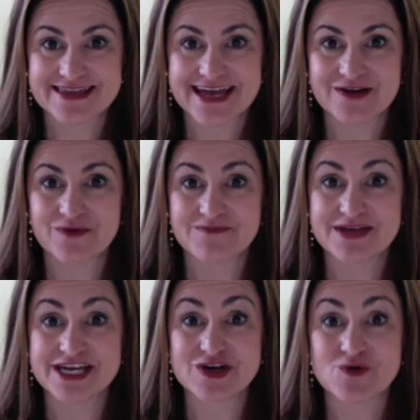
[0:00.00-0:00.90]
that it would
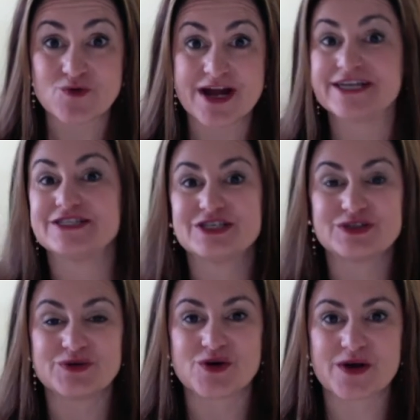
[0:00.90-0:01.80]
be great to
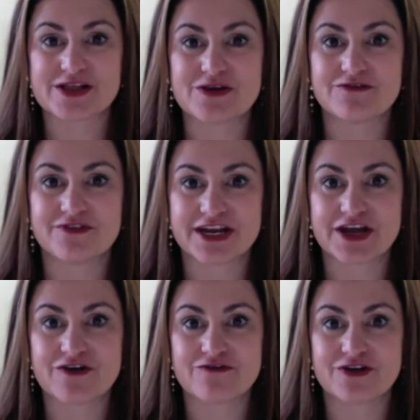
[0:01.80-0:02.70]
do a quick little
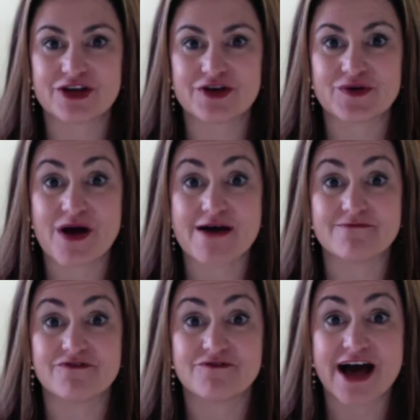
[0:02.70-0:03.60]
video for you
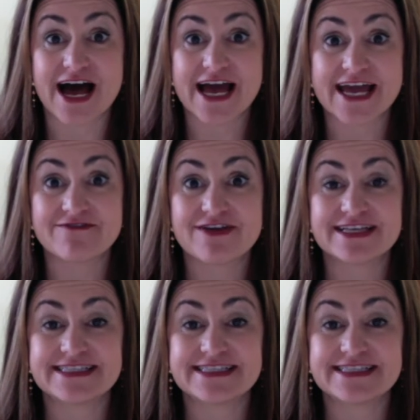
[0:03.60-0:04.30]
on 5